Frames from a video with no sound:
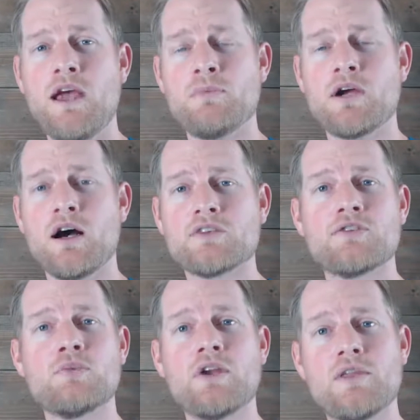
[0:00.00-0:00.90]
rehab
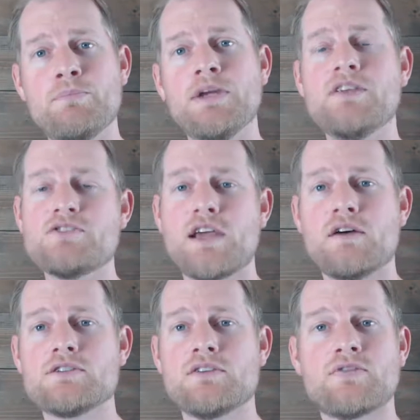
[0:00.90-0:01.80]
costs is one of the biggest
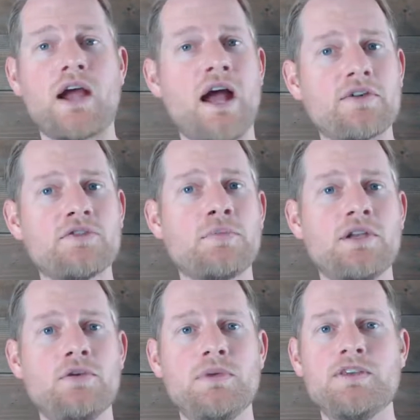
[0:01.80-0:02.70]
challenges for house
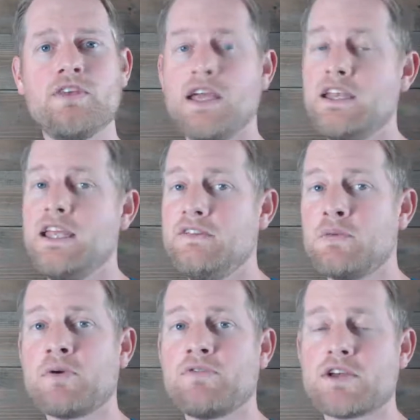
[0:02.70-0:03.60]
flipping newbies and
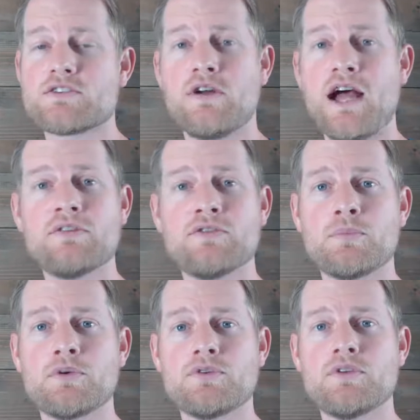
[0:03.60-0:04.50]
even professional house
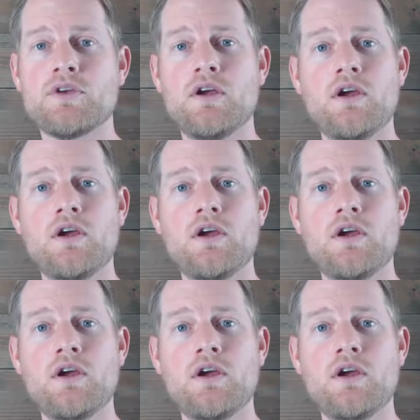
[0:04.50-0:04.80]
flippers.